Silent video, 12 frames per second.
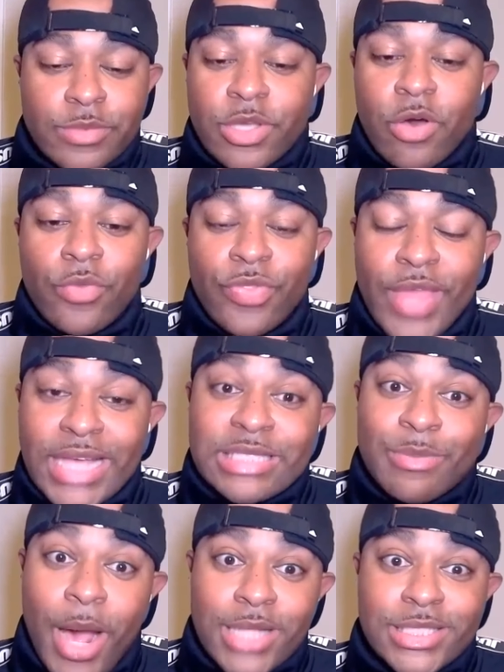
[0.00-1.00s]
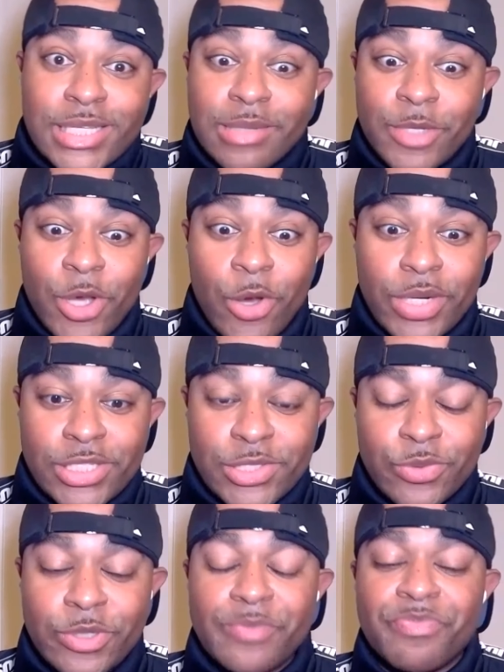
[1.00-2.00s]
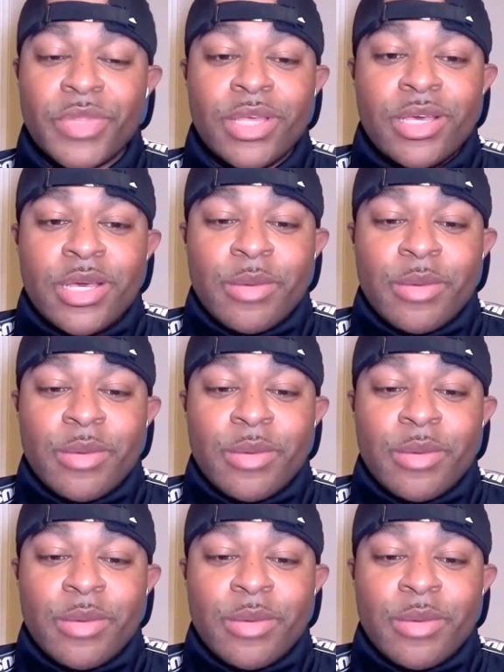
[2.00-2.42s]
So that's my team going into it.